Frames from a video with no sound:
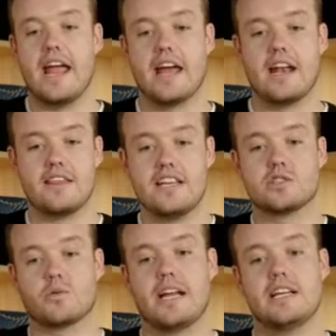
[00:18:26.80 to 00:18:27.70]
And
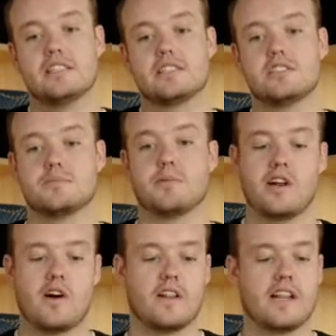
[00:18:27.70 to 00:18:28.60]
these rings, just
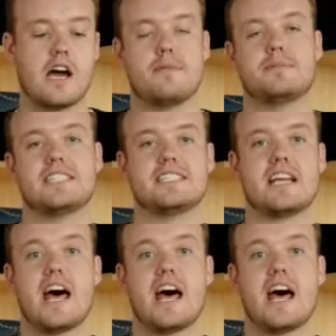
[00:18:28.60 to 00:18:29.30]
put it on the opposite